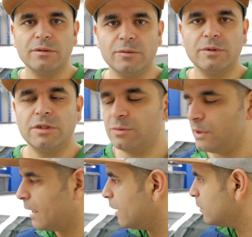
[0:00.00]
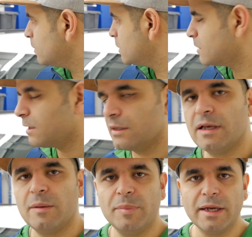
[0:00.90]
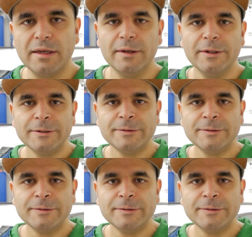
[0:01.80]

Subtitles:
which we have, which is not that big.